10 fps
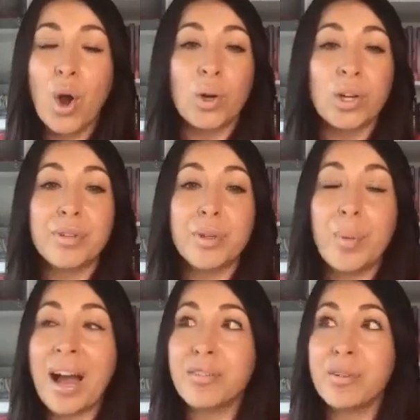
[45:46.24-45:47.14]
Or if you
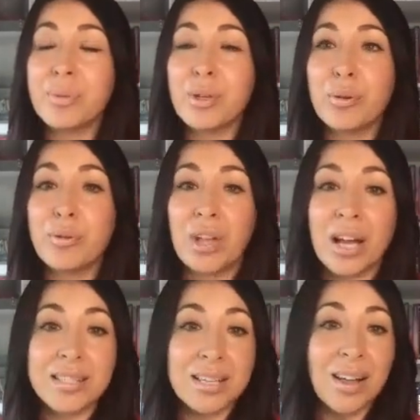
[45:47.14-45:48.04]
have a beautiful
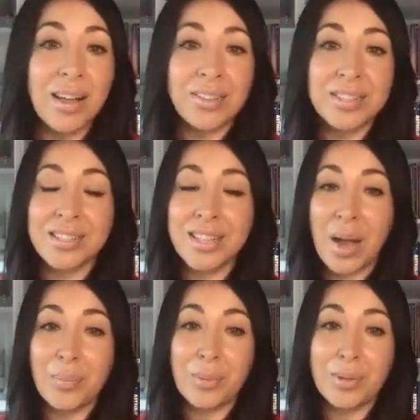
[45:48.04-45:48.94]
idea, and this has
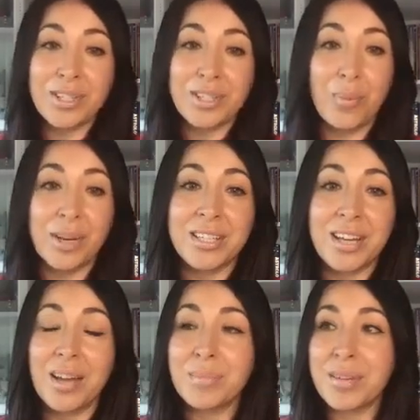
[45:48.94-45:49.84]
happened to me so many
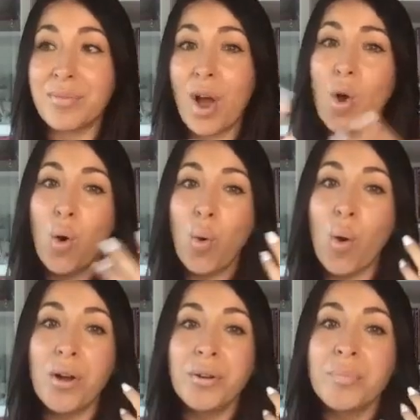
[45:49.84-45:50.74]
times,
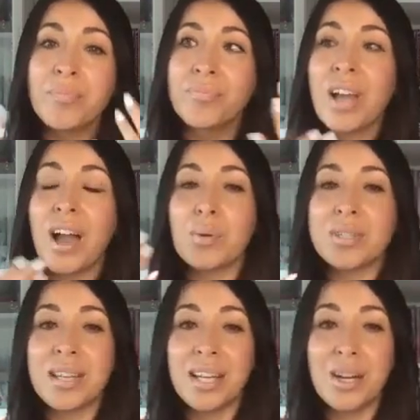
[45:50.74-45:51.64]
I was
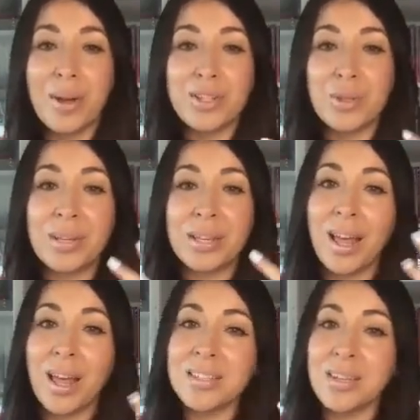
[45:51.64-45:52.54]
thinking about doing
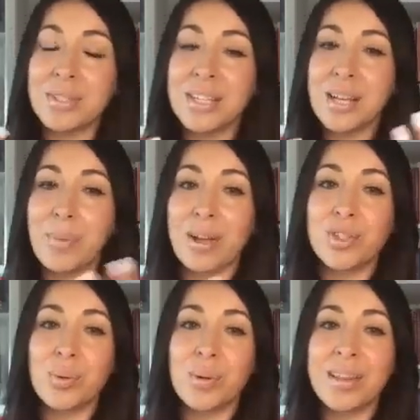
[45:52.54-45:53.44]
this, I was thinking about
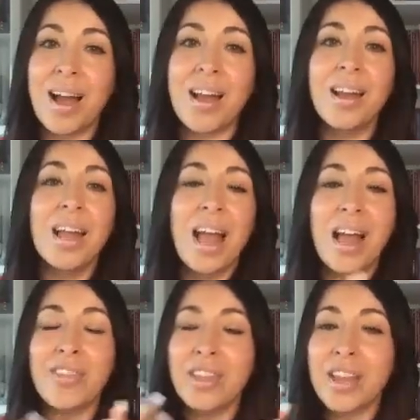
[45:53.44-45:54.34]
doing that,
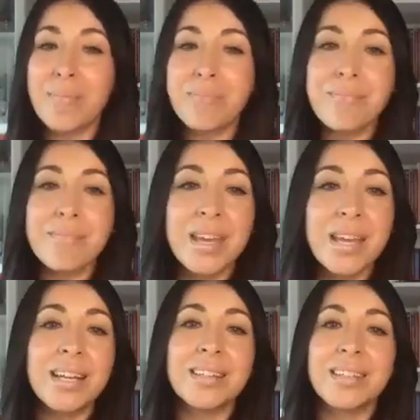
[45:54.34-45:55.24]
and they
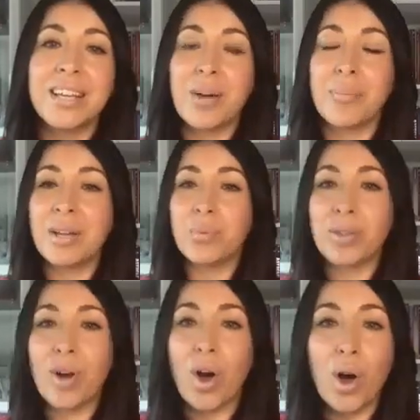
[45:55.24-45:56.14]
immediately come in with
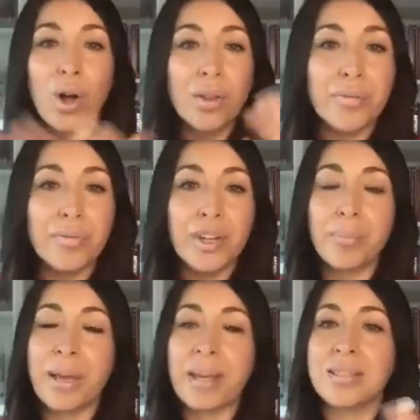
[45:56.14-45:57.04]
all the
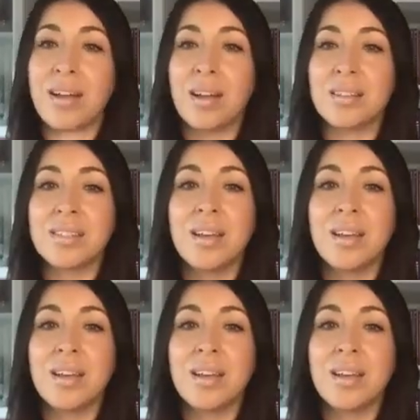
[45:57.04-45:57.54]
fear-based thoughts.